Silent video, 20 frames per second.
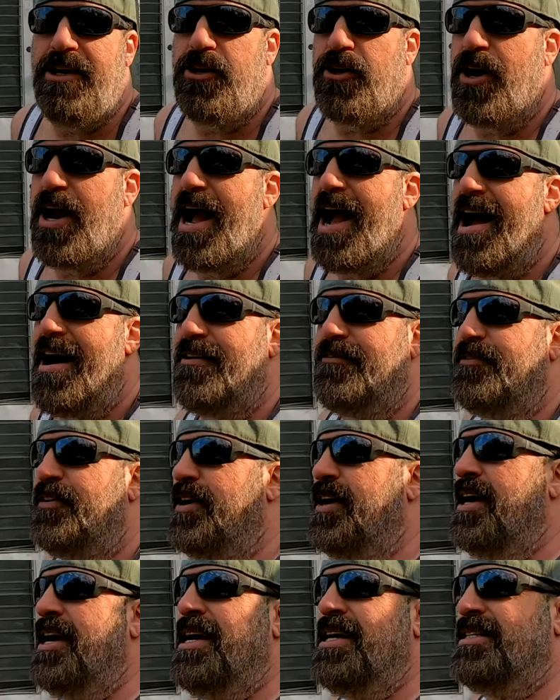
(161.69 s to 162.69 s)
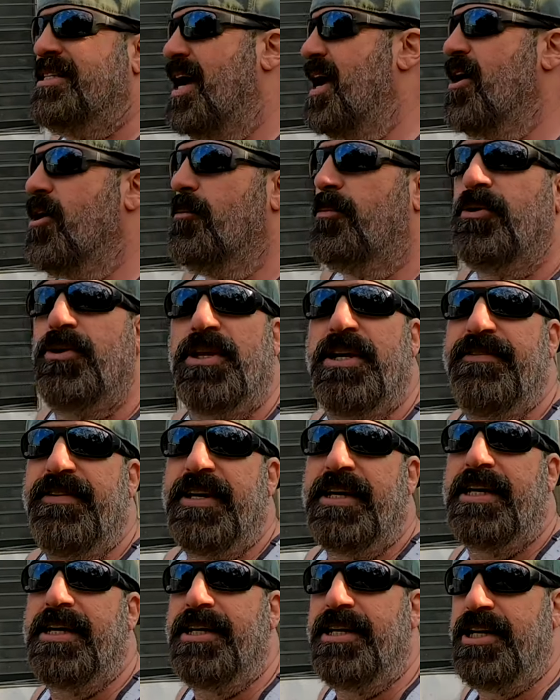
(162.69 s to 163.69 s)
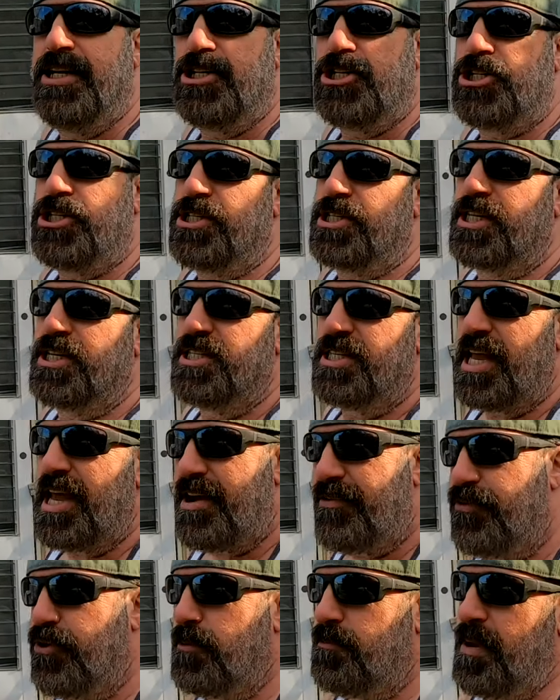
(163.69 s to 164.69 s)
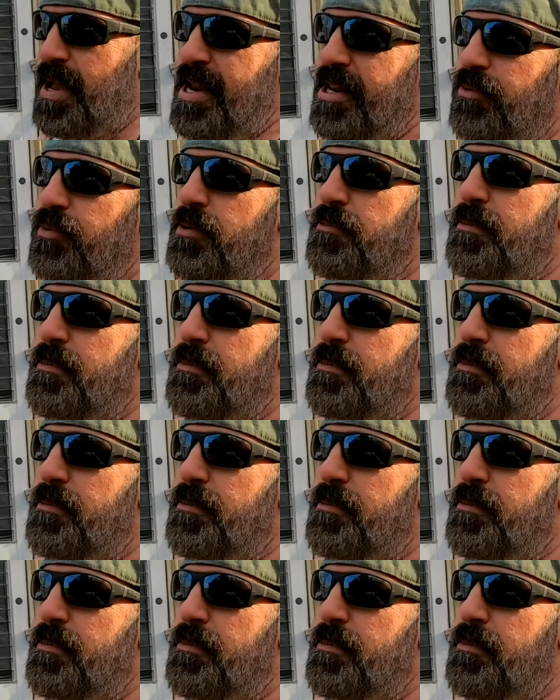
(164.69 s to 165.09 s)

or have terrible living conditions, because every penny we